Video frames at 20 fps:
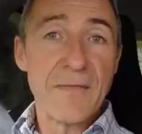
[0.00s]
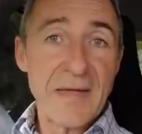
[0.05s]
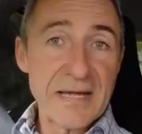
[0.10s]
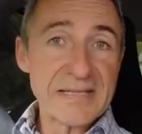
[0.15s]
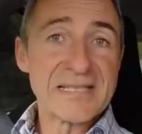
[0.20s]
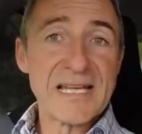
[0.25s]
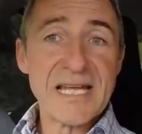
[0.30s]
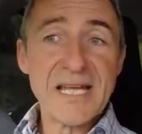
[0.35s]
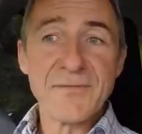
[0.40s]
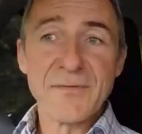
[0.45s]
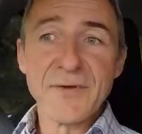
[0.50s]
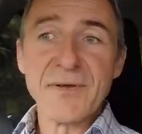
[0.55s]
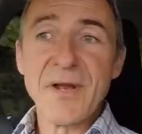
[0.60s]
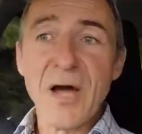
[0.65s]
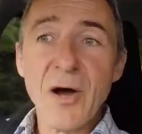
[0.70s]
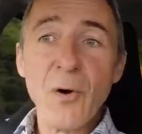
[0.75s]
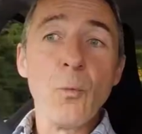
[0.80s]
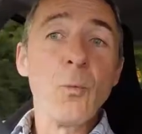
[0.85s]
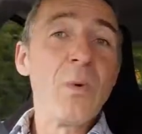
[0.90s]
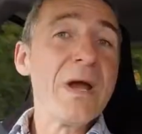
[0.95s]
There's
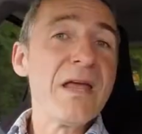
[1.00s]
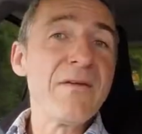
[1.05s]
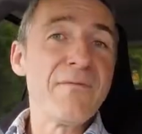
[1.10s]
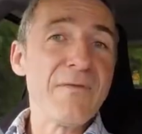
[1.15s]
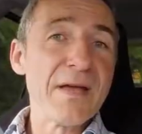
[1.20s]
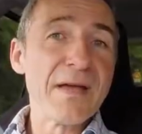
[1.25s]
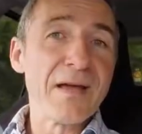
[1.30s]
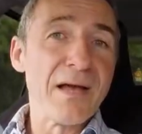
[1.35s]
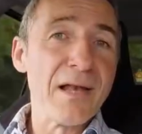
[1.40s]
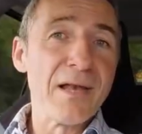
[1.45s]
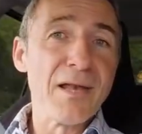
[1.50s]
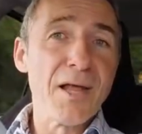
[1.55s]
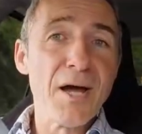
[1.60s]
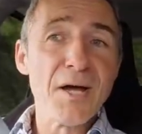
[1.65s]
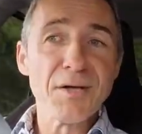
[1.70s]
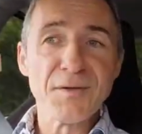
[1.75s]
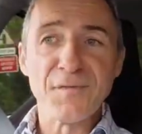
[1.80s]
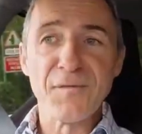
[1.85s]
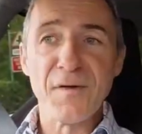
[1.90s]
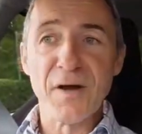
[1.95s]
even a weaving
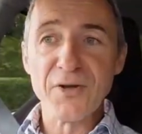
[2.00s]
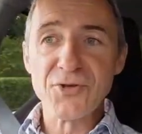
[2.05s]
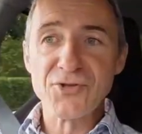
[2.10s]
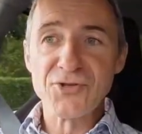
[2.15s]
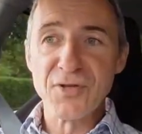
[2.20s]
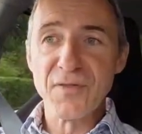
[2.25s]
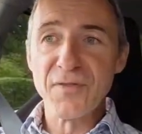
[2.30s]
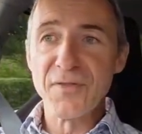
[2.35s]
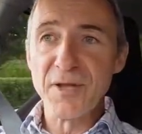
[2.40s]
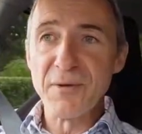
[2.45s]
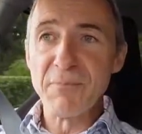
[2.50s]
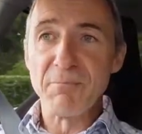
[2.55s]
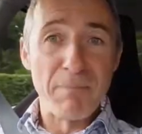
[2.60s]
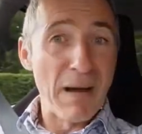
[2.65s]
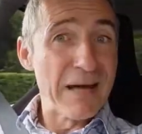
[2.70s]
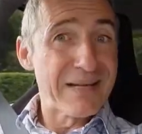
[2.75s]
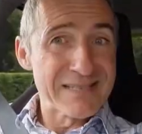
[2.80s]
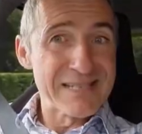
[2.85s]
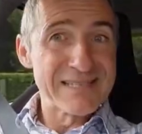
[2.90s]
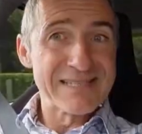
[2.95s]
alert function
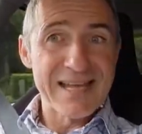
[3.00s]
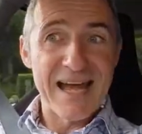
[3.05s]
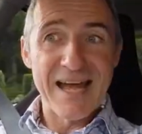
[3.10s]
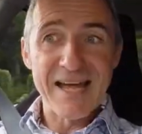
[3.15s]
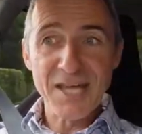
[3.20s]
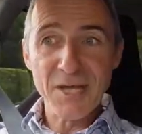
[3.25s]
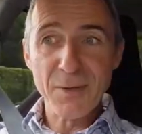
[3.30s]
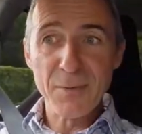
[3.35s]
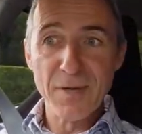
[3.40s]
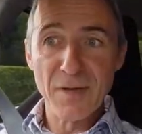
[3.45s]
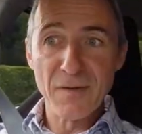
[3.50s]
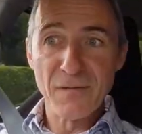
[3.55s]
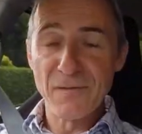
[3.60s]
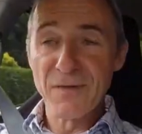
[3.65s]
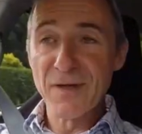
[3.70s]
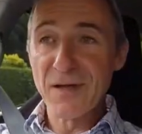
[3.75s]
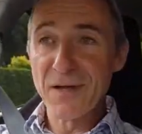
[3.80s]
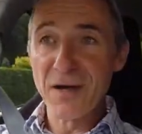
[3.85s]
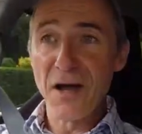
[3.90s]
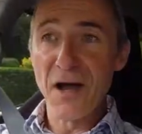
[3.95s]
that buzzes at you
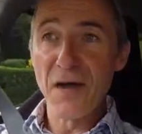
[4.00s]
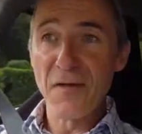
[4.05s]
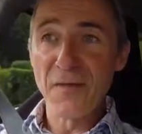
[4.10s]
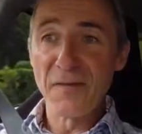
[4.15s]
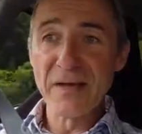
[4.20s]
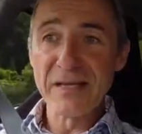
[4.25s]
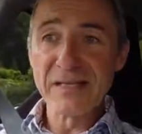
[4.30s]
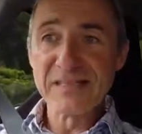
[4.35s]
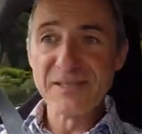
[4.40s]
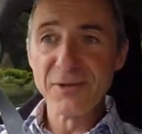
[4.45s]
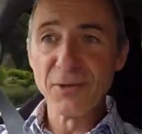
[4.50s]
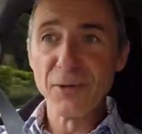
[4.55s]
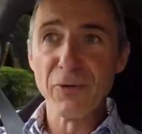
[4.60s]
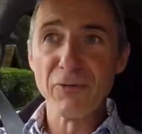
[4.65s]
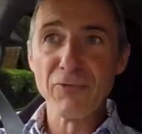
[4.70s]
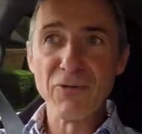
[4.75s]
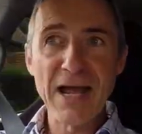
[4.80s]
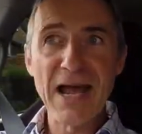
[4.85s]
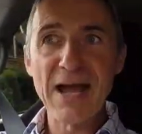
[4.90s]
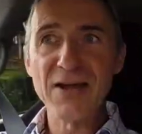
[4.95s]
if the car thinks
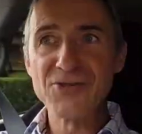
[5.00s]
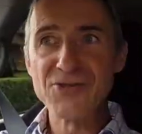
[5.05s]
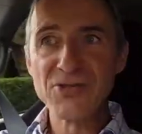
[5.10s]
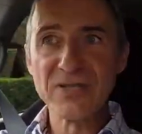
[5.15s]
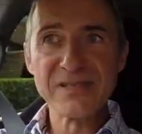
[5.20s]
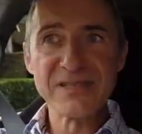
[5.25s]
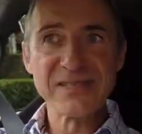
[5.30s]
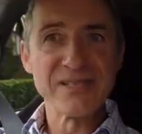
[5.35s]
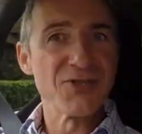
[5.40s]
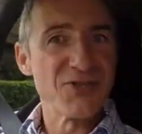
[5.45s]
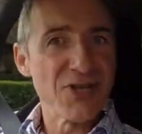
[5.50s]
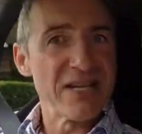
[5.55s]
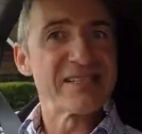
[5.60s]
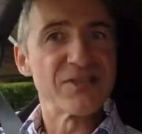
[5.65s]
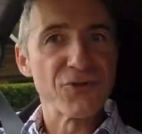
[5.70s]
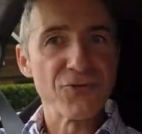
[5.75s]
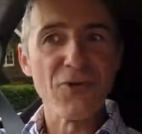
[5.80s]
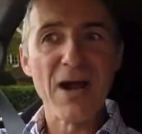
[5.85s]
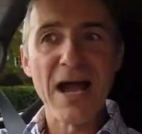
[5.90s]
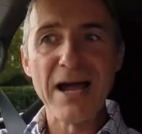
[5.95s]
your reactions
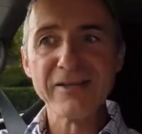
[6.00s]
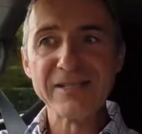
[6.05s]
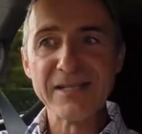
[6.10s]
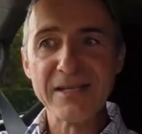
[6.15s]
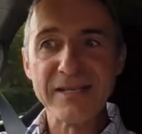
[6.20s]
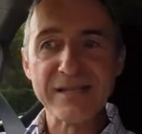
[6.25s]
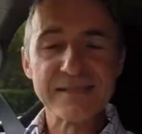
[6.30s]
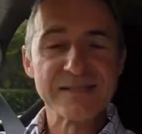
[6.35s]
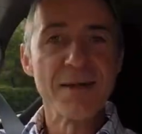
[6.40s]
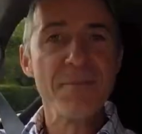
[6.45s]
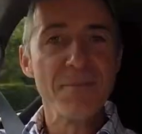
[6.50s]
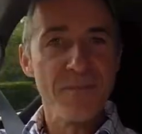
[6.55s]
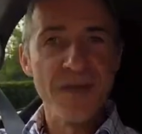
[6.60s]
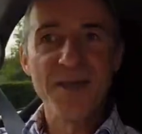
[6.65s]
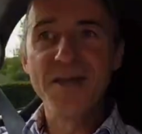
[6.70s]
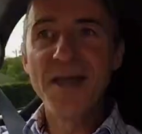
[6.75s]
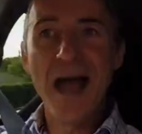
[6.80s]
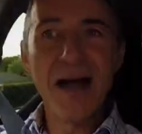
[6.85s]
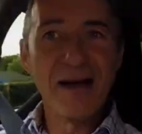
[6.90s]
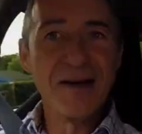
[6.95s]
suggest drowsiness.
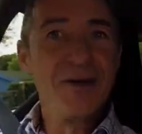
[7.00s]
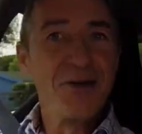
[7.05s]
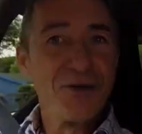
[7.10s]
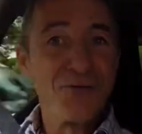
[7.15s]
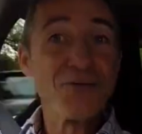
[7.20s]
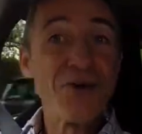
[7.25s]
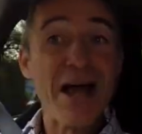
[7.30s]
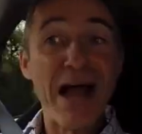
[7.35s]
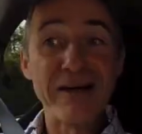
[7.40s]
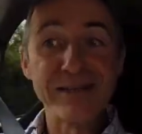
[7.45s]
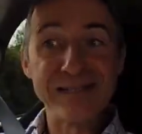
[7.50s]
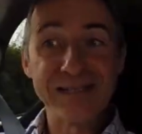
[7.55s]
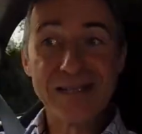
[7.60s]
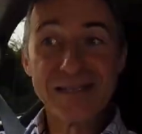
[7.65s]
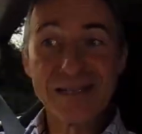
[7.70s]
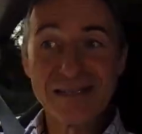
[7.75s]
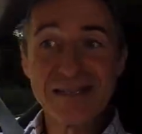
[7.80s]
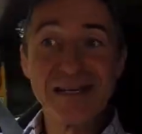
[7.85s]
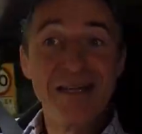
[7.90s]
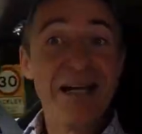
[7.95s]
Yeah,
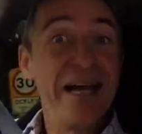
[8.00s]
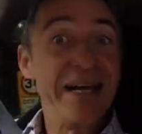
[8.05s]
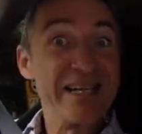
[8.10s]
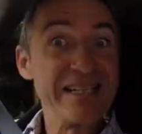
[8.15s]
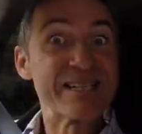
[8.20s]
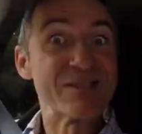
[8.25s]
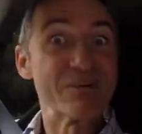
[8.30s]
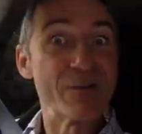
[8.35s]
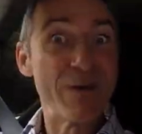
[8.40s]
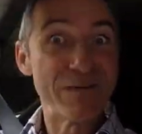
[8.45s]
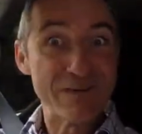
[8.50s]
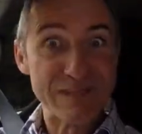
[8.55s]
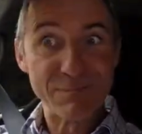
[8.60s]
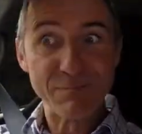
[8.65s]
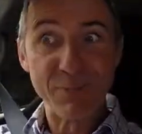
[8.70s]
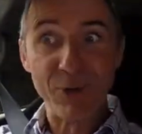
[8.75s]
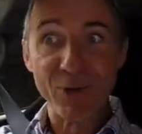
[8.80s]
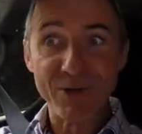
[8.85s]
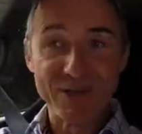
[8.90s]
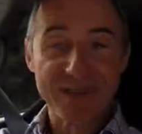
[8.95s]
drowsiness in a Swift
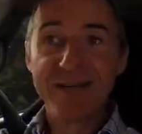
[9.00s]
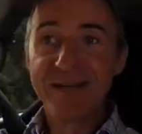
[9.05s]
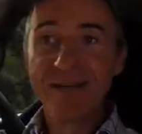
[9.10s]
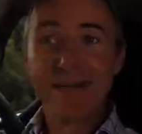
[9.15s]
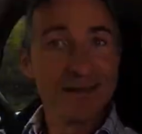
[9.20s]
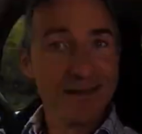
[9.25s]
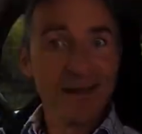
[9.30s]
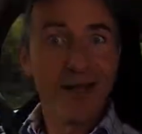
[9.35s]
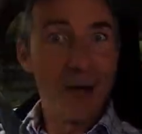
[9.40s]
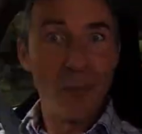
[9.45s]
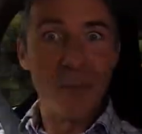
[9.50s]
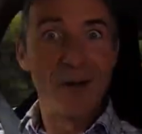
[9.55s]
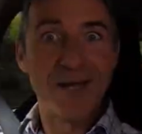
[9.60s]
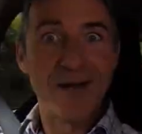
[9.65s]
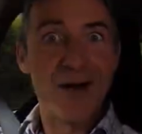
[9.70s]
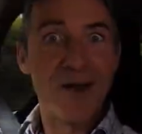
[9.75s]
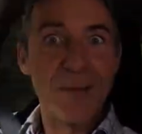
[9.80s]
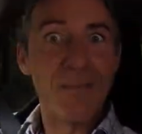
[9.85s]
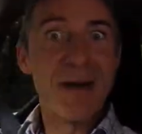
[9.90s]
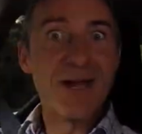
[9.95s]
Sport. No,
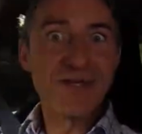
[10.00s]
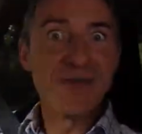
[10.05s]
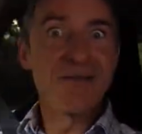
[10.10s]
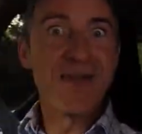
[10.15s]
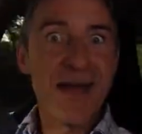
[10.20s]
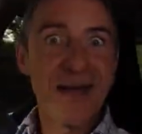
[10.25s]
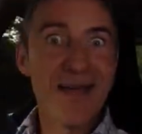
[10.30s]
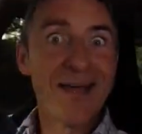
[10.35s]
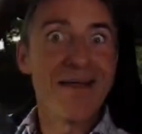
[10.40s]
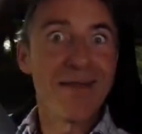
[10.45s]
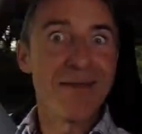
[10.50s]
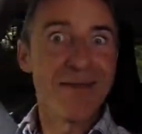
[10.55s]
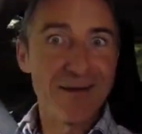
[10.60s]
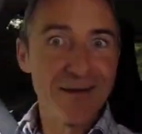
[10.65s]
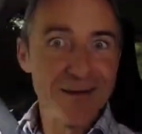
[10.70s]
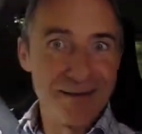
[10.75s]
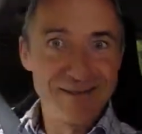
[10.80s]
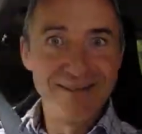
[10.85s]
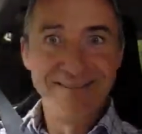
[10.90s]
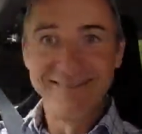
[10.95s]
we can't imagine that
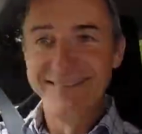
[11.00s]
either.